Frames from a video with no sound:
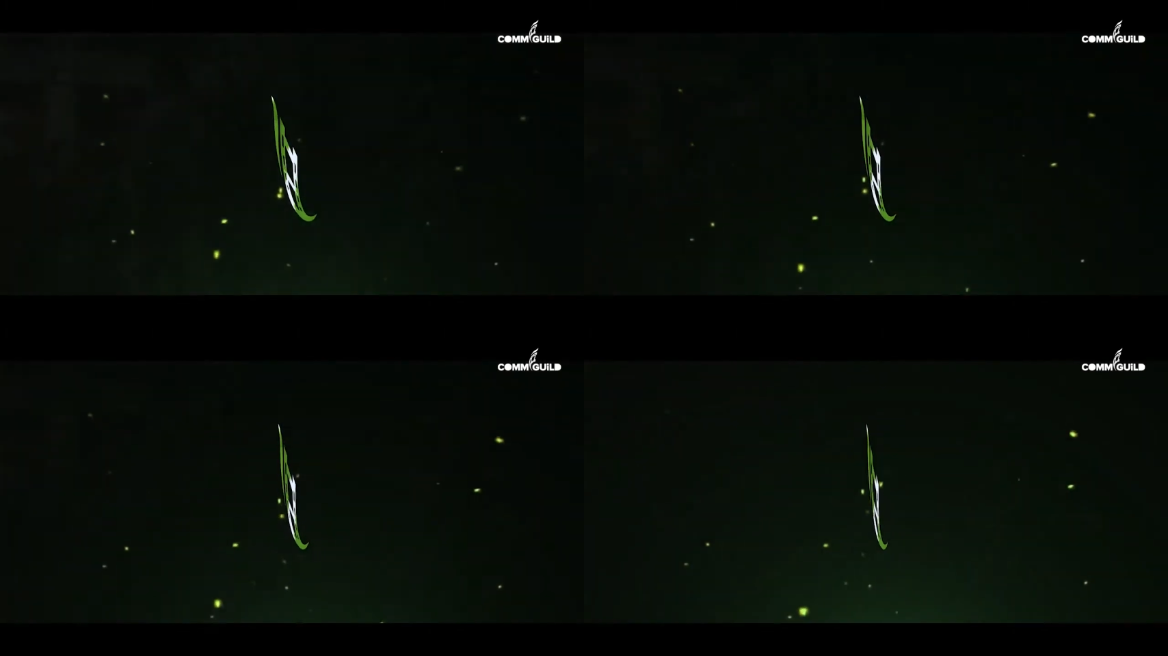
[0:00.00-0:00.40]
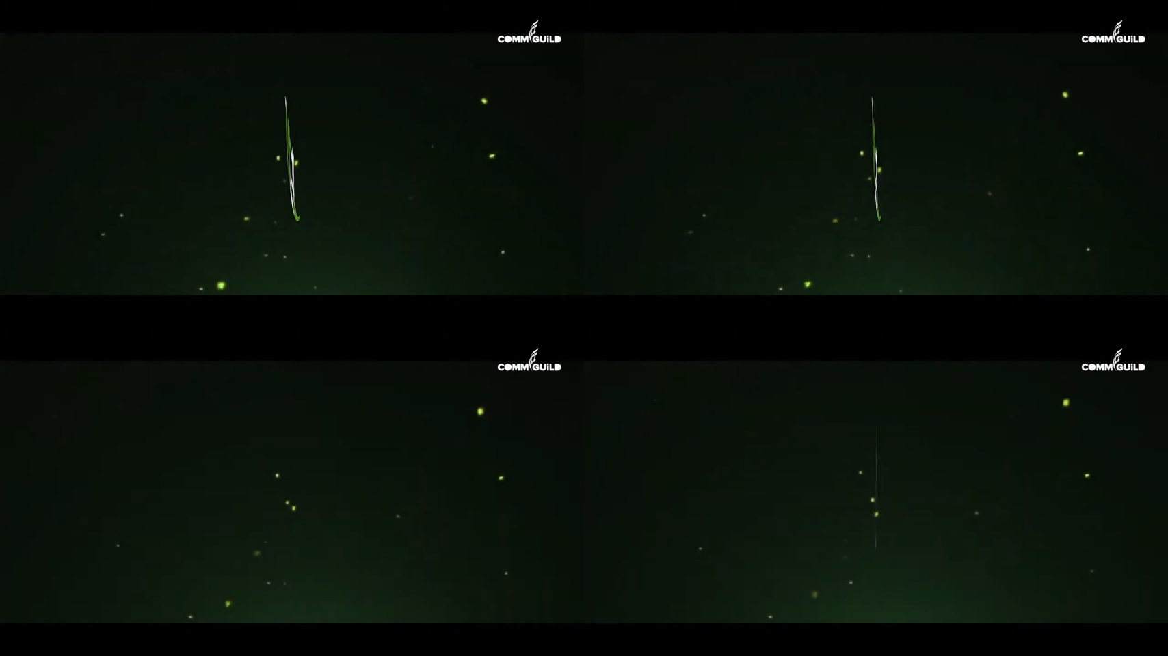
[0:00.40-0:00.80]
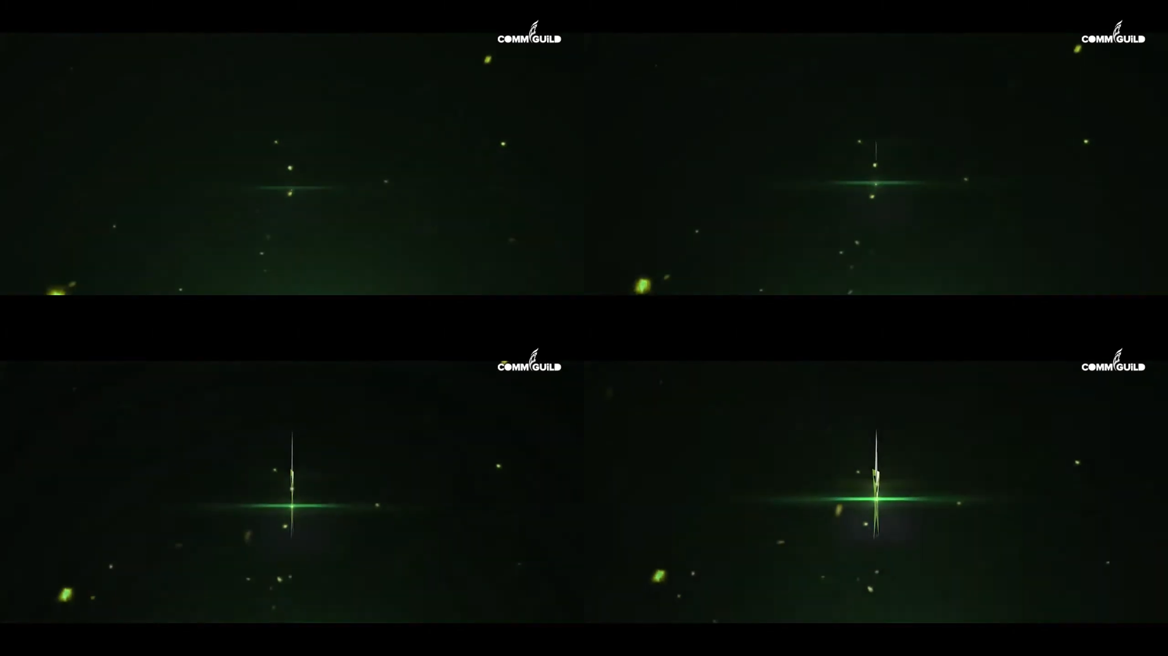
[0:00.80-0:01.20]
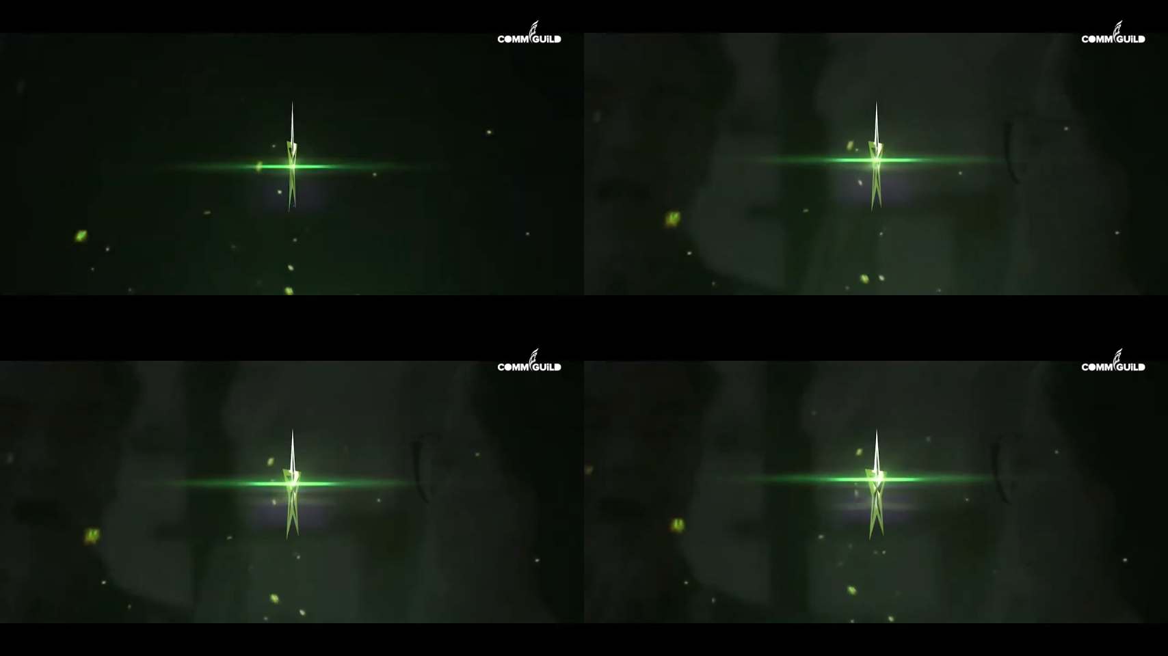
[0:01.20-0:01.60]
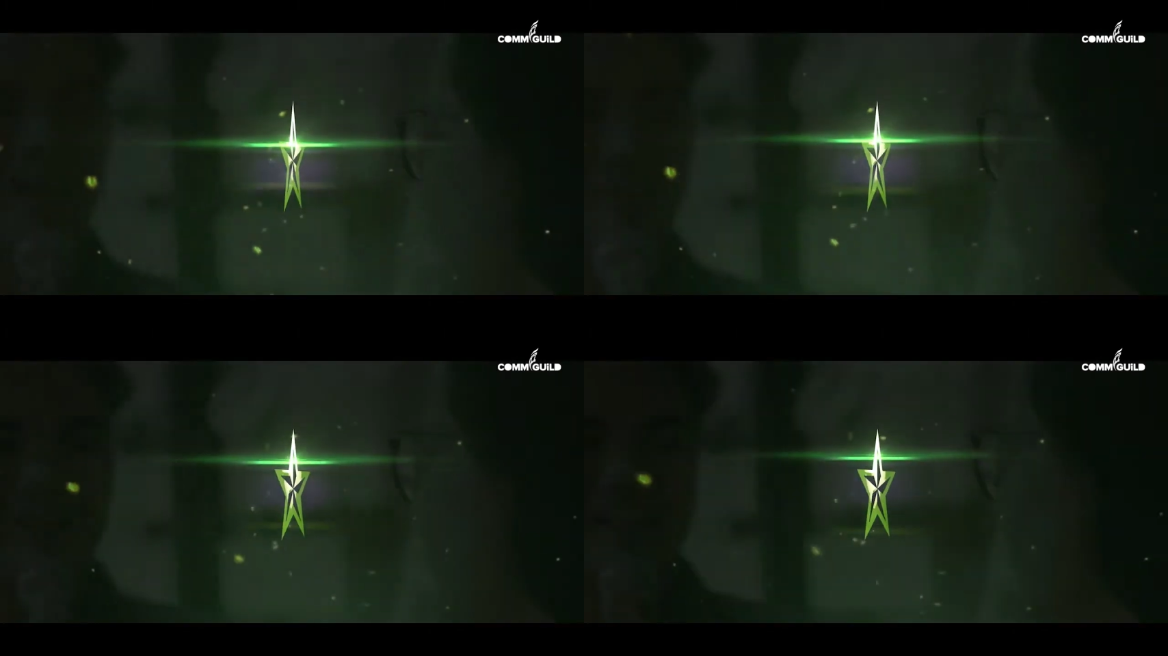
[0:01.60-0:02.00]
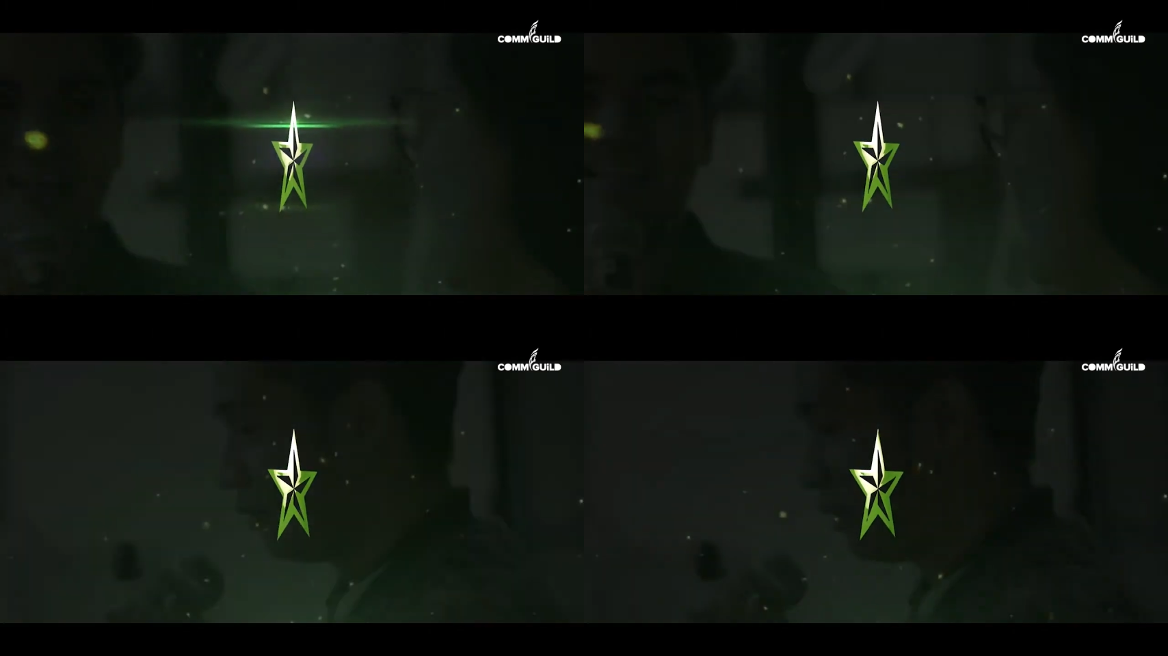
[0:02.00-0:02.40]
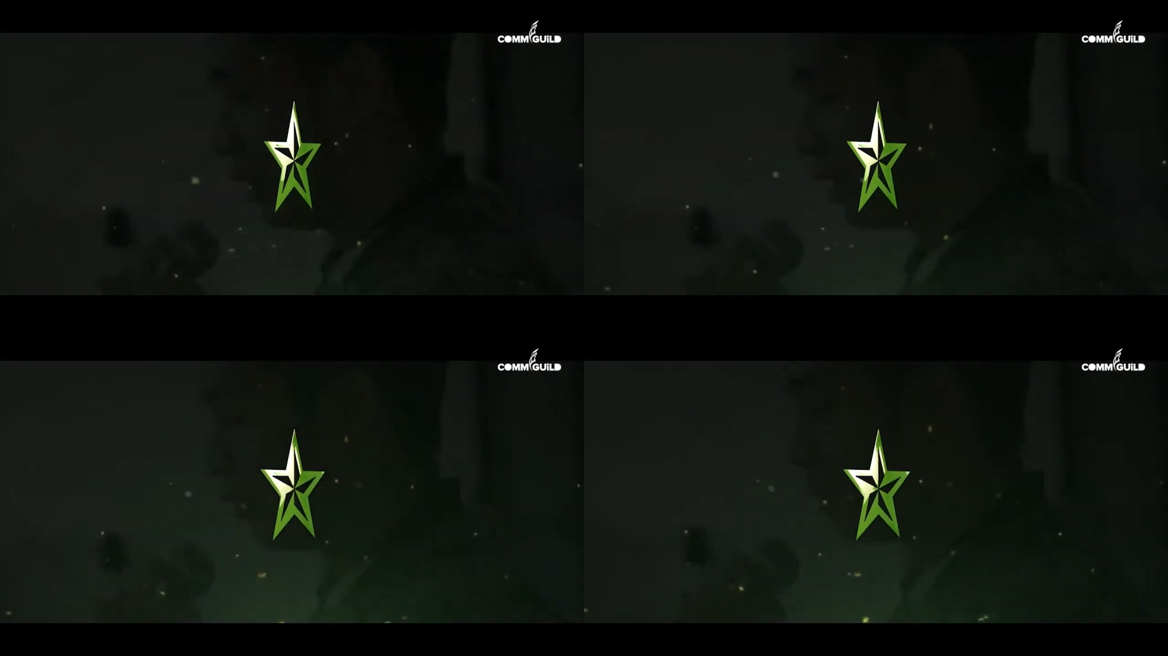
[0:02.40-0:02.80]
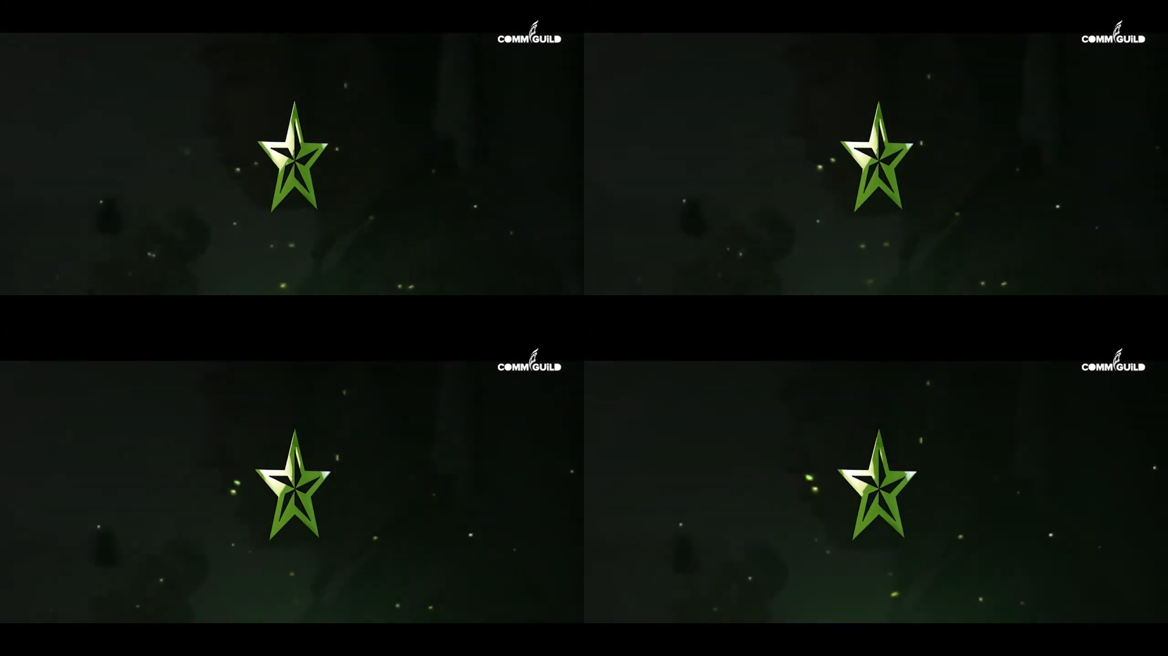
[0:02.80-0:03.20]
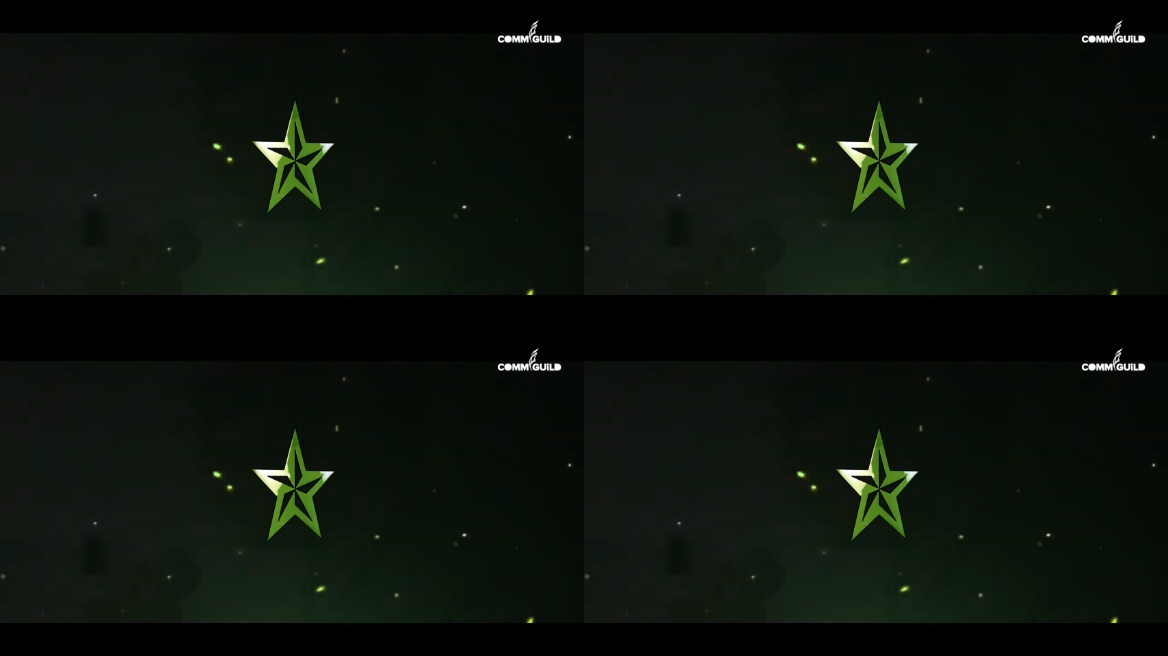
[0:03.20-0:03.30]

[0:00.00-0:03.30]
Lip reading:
No face is visible, so there are no lips to read.